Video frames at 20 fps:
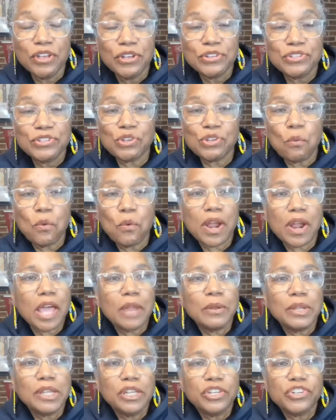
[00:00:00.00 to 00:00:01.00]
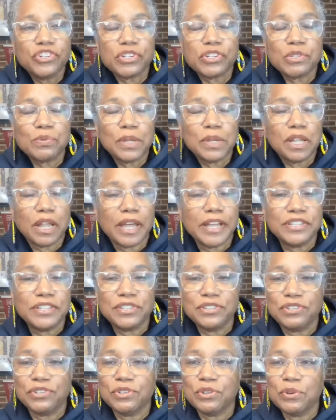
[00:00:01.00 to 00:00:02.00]
So what I just would like
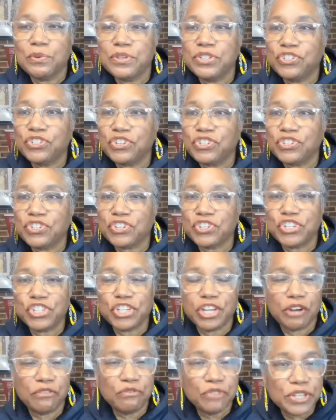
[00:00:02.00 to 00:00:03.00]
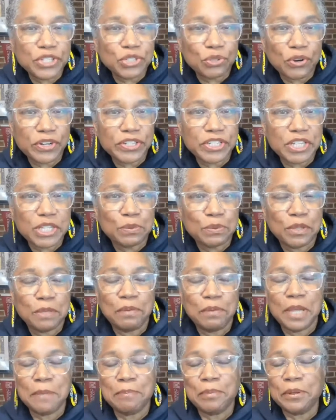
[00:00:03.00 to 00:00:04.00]
to do is just to share resources with
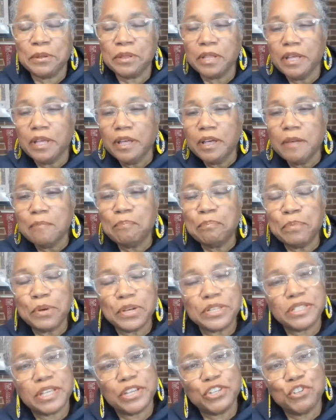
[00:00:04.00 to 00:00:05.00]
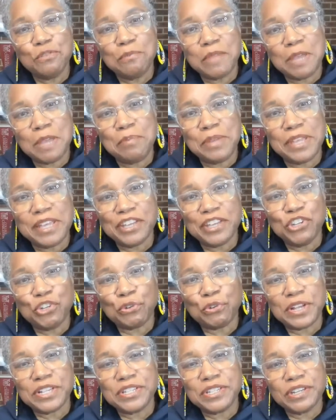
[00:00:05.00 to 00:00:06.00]
people, books that you may be
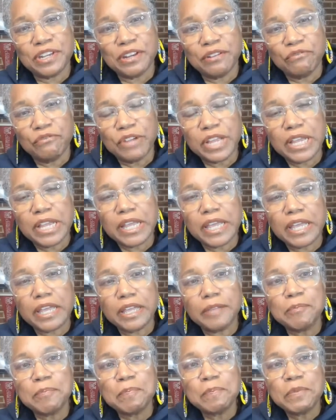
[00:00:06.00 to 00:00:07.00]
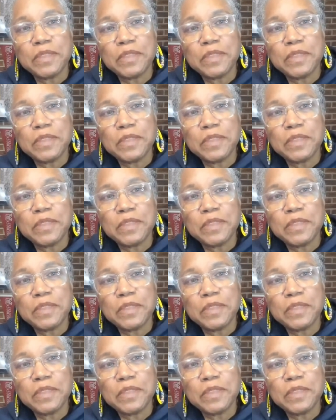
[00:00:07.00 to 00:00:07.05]
interested in reading.